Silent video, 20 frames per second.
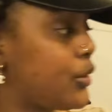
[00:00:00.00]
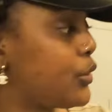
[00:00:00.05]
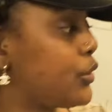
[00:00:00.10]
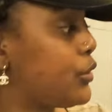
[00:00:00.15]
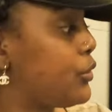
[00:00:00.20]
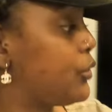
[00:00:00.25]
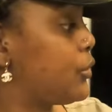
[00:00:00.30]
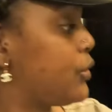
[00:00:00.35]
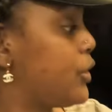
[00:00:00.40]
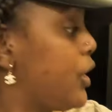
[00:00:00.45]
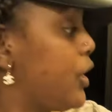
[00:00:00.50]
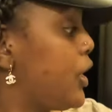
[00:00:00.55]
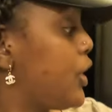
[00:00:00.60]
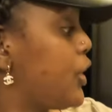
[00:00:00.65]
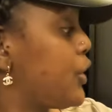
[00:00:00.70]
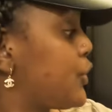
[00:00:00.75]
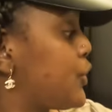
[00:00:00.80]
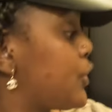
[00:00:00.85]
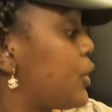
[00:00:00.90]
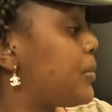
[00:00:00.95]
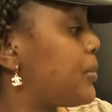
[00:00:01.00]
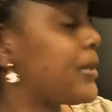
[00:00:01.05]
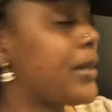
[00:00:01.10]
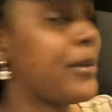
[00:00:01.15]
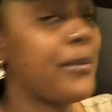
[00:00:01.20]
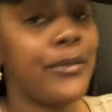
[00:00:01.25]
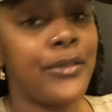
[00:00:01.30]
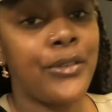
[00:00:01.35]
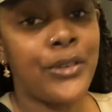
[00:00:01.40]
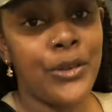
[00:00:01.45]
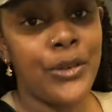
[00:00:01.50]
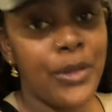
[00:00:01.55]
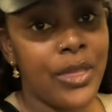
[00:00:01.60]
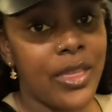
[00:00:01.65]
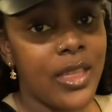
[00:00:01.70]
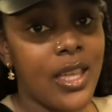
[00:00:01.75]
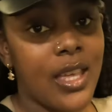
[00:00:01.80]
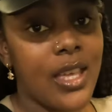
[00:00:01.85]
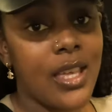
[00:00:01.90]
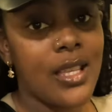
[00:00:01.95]
to drop some few
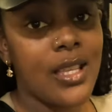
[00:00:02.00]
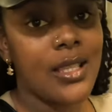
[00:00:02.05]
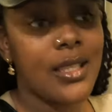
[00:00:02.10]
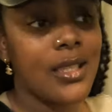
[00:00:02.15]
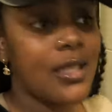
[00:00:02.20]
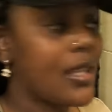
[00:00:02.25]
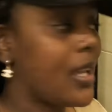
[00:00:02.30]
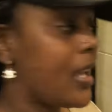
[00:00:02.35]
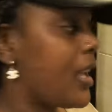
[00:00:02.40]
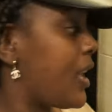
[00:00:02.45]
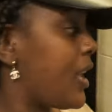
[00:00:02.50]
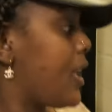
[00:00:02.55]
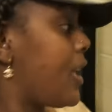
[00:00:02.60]
things.